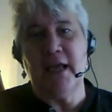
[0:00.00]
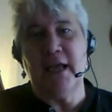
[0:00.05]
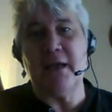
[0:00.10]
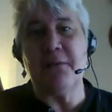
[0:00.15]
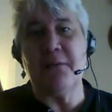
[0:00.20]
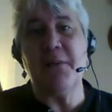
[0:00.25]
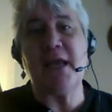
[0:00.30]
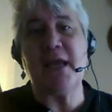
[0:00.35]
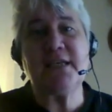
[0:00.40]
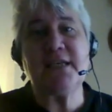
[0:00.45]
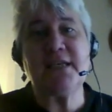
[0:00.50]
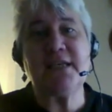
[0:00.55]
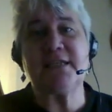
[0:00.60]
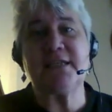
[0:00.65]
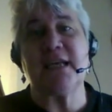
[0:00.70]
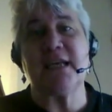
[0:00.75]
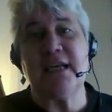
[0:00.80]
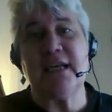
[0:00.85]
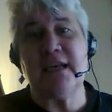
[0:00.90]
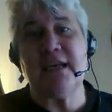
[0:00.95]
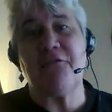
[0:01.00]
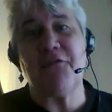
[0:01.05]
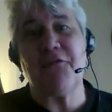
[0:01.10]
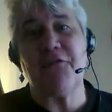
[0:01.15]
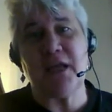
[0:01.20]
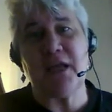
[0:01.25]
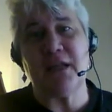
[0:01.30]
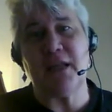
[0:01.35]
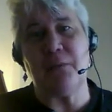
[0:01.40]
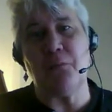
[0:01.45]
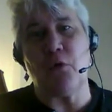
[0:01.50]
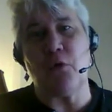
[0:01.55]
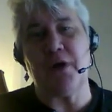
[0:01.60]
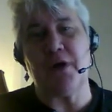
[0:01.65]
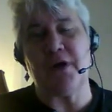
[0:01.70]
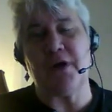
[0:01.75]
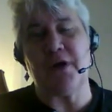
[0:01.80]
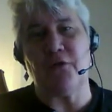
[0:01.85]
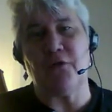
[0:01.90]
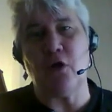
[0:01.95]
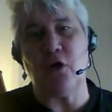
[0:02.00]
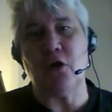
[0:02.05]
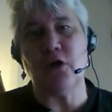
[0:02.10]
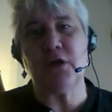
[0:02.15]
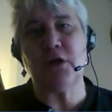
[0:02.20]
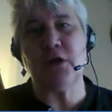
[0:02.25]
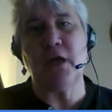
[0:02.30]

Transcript: It makes it significantly more difficult,